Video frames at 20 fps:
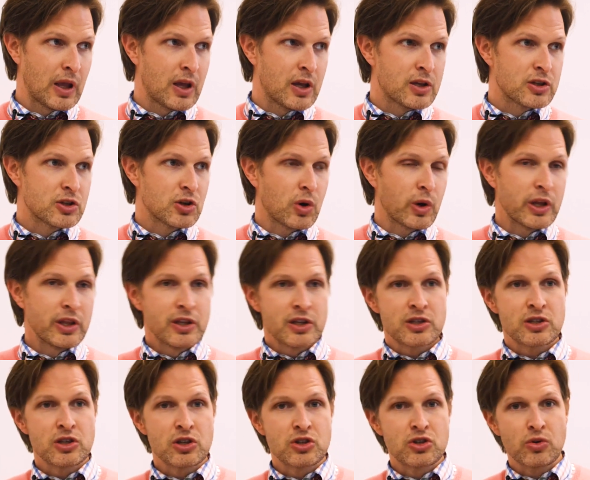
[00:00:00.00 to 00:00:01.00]
So in this
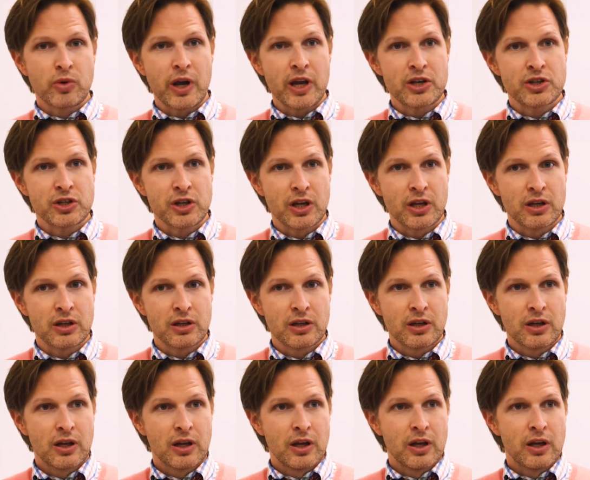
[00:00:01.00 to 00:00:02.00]
situation,
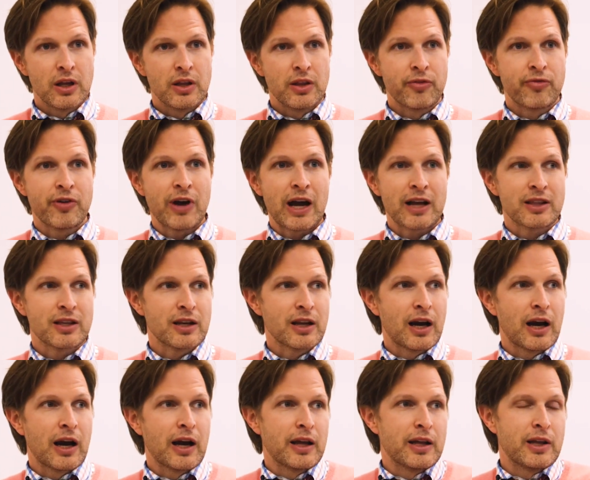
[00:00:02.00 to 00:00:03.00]
the fact that
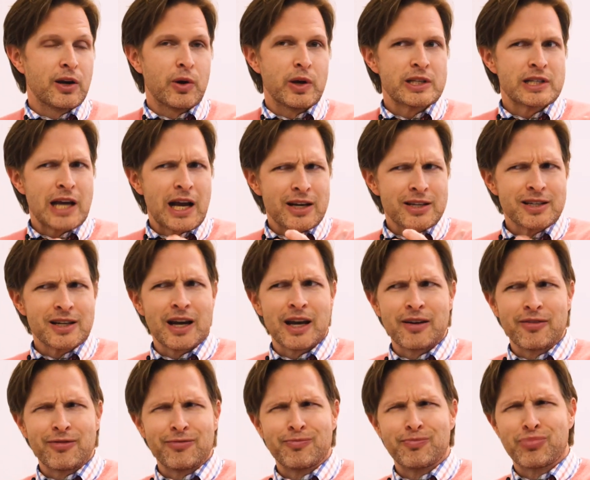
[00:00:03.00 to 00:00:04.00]
it's actually kind
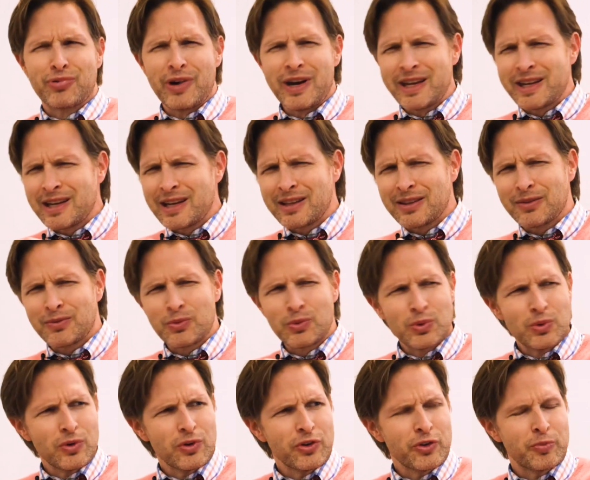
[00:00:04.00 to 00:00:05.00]
of breaking the
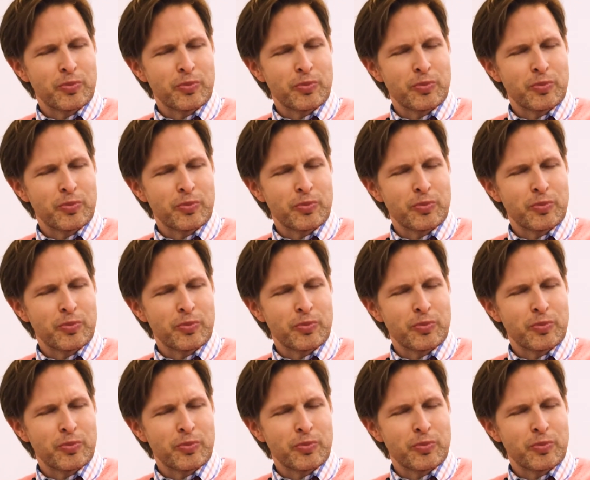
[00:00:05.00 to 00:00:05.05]
rules,